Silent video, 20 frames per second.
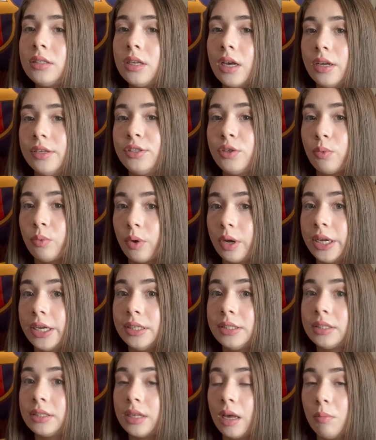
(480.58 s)
does
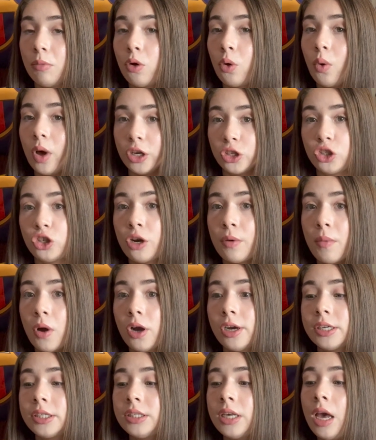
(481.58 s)
raise some question
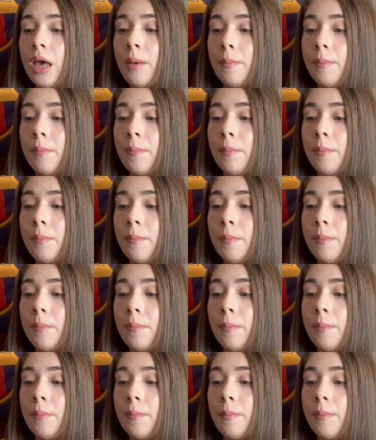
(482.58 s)
marks